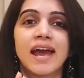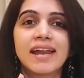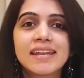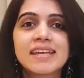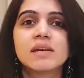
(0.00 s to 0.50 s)

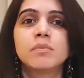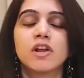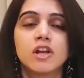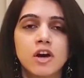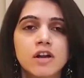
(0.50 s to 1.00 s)
and keep
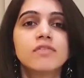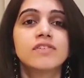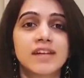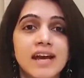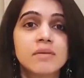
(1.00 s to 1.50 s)
a lot of
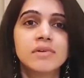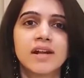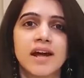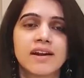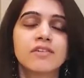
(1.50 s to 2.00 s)
time in
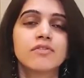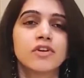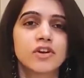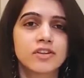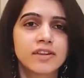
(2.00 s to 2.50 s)
hand
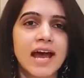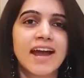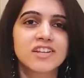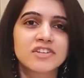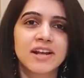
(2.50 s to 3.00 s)
for the
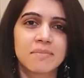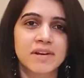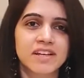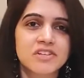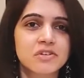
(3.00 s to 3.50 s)
actual
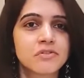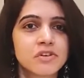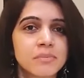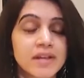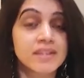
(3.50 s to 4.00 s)
application of
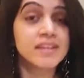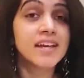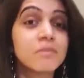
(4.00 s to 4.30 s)
your mehendi,